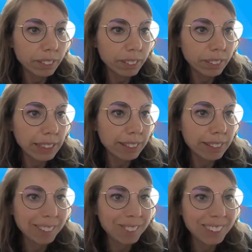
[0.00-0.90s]
Next
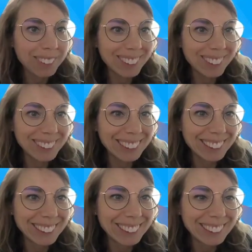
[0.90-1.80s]
slide, please.
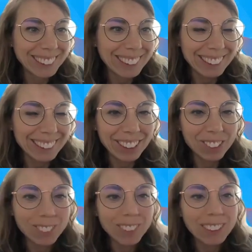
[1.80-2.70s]

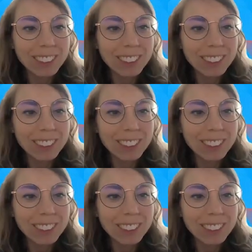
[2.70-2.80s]
Thank you.